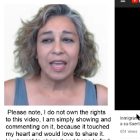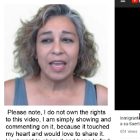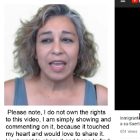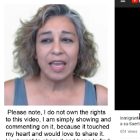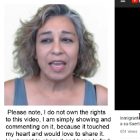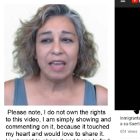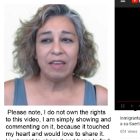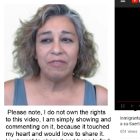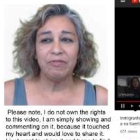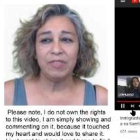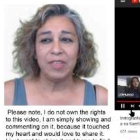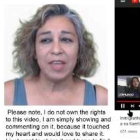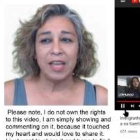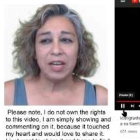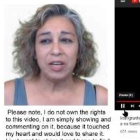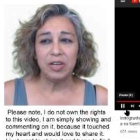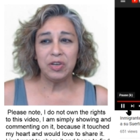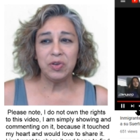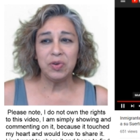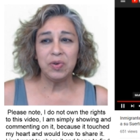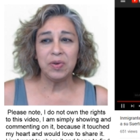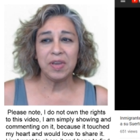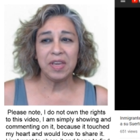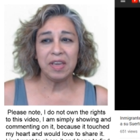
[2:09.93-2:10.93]
if they
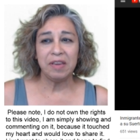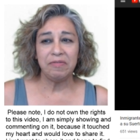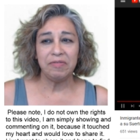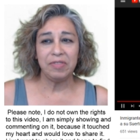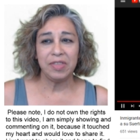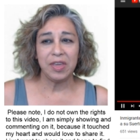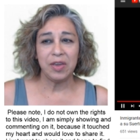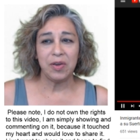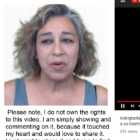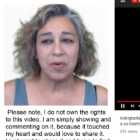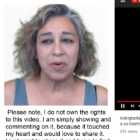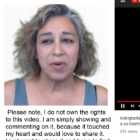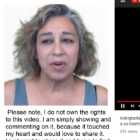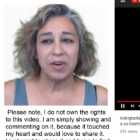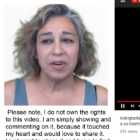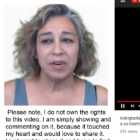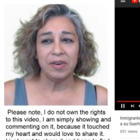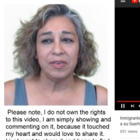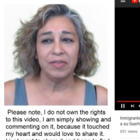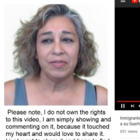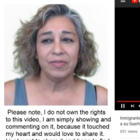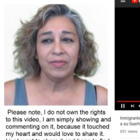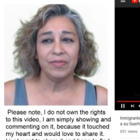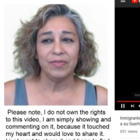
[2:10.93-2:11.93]
do give the
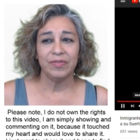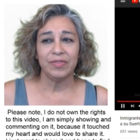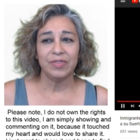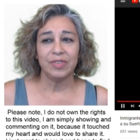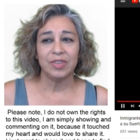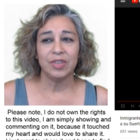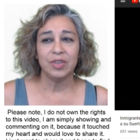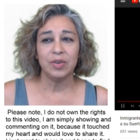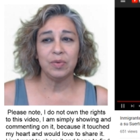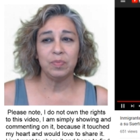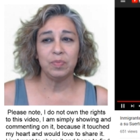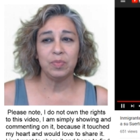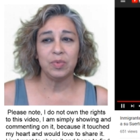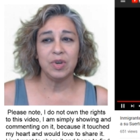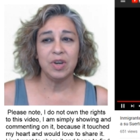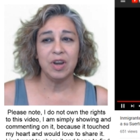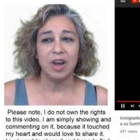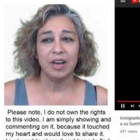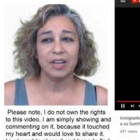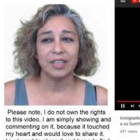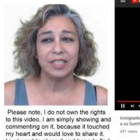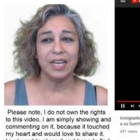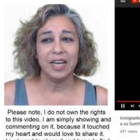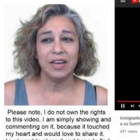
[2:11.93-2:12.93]
order to
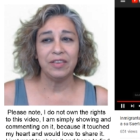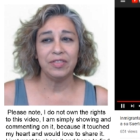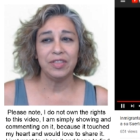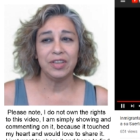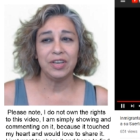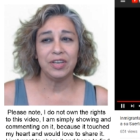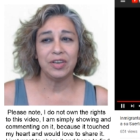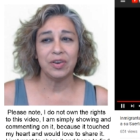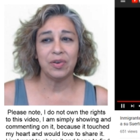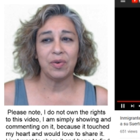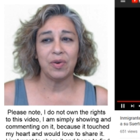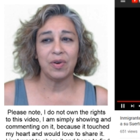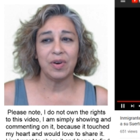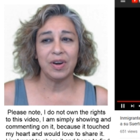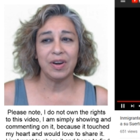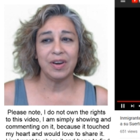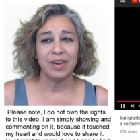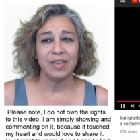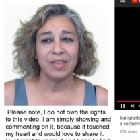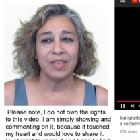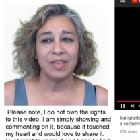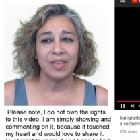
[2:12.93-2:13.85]
knock down the door,